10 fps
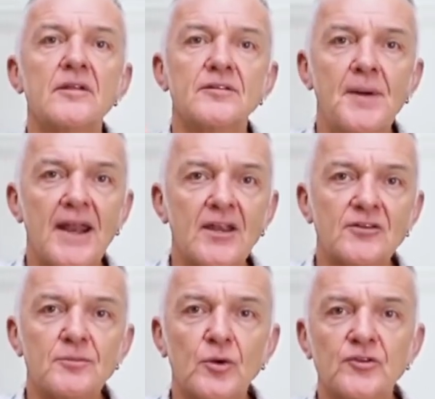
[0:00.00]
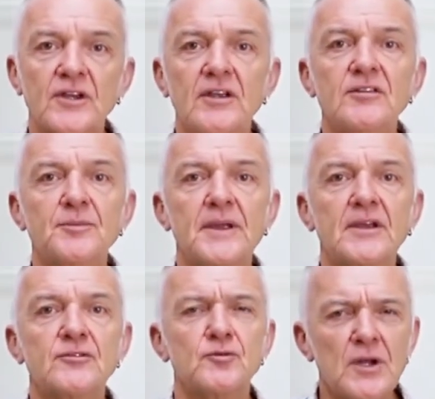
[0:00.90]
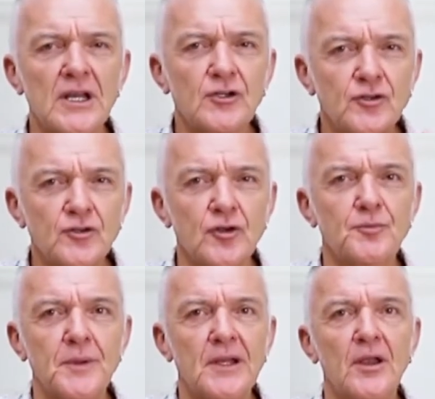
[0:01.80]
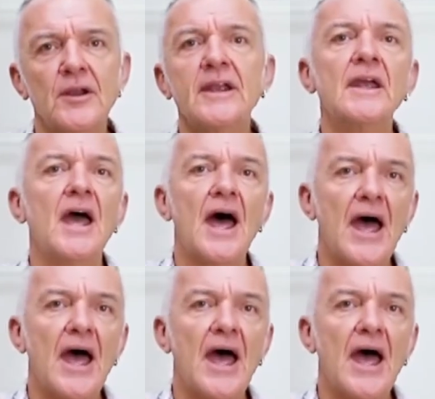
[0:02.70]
Spanish and Portuguese speakers really should be learning